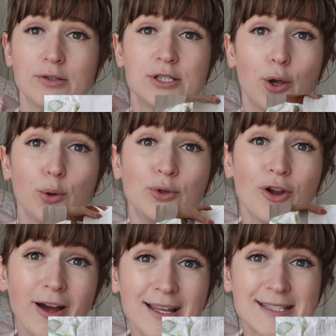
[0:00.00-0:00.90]
So
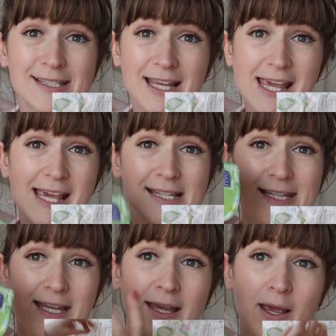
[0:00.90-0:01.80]
nice,
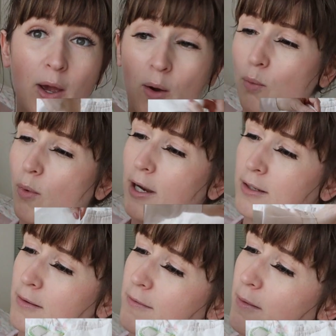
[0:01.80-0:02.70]
easy one
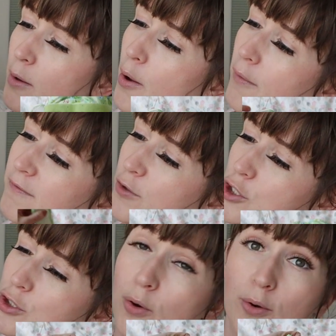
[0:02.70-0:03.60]
for
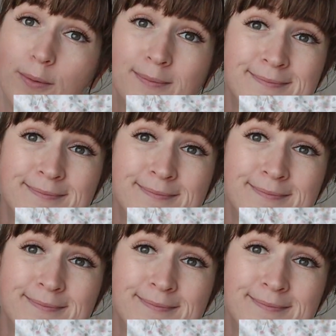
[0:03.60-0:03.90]
sure.